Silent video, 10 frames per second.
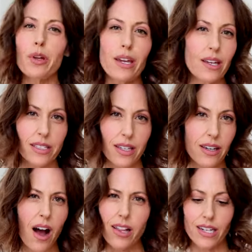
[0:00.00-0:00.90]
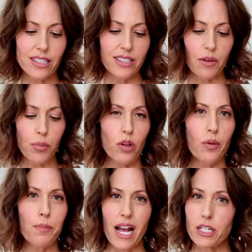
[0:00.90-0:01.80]
Really easy holiday
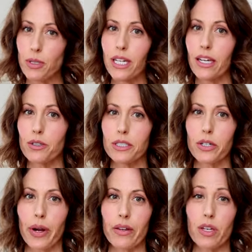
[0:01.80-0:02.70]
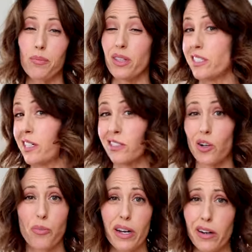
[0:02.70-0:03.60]
staple, mashed potatoes and gravy, but this has
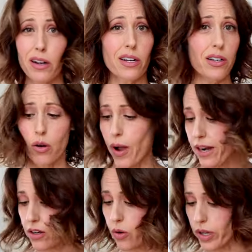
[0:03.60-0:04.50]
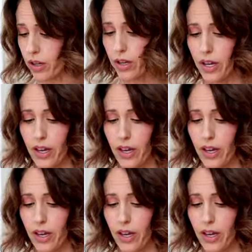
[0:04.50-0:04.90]
no butter, no added oil.